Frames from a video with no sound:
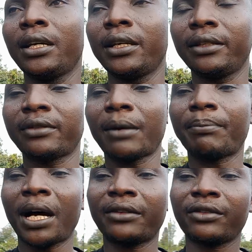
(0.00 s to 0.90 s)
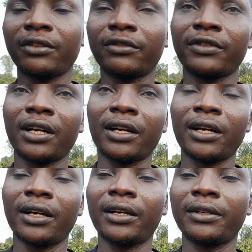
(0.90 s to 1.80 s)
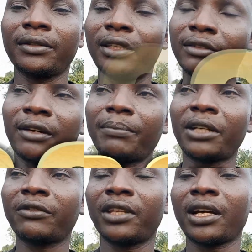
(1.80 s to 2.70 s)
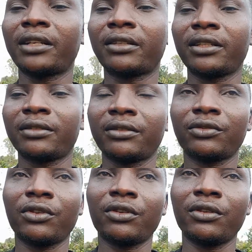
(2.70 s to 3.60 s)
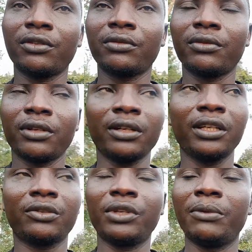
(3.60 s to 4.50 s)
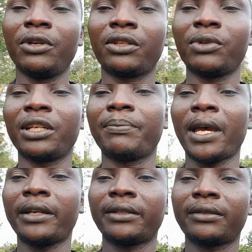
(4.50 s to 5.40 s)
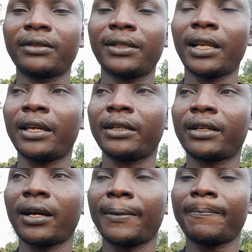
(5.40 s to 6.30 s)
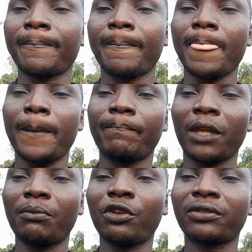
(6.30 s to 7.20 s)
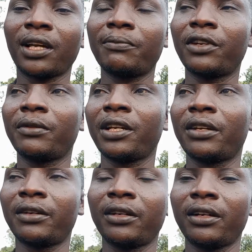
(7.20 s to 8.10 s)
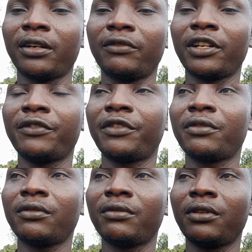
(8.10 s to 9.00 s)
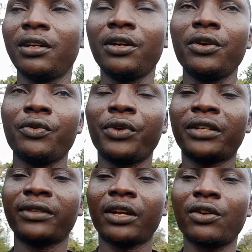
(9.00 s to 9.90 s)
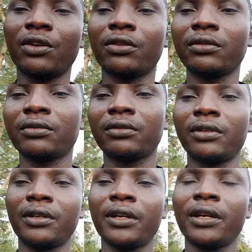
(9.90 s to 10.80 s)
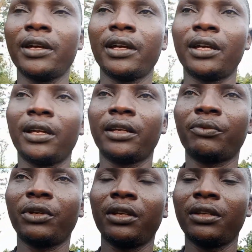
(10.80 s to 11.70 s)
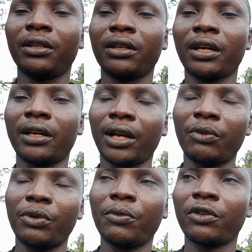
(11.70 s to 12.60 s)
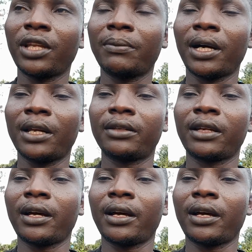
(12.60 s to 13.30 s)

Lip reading: in some parts of the country. So it will depend. Like I bought some very few weeks ago, and we bought them at